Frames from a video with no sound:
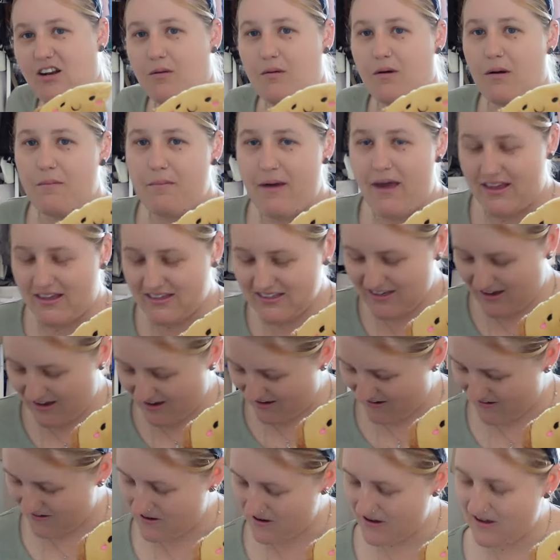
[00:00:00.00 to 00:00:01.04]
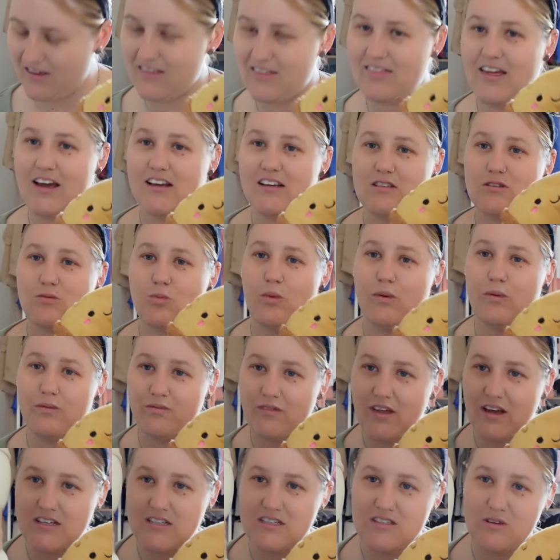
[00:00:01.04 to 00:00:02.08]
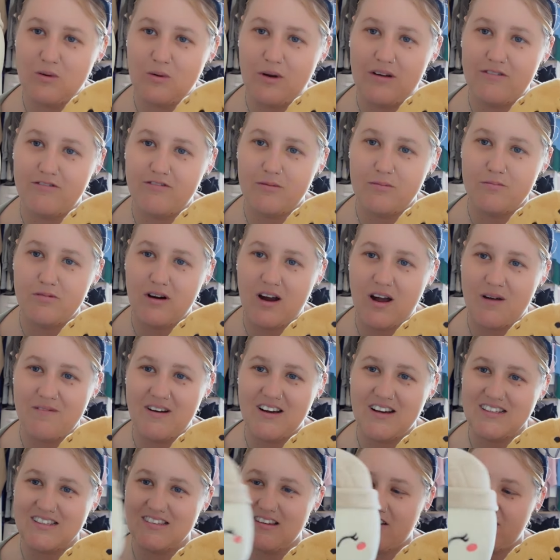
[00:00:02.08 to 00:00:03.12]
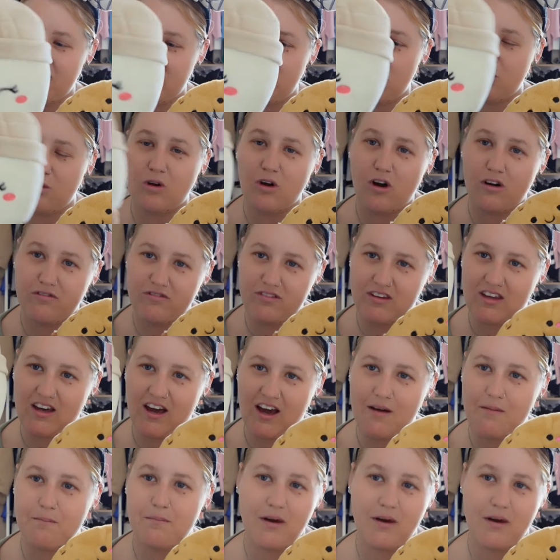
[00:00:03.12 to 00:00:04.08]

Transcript: on my bed, so that's the one from Primark, another little coffee cup,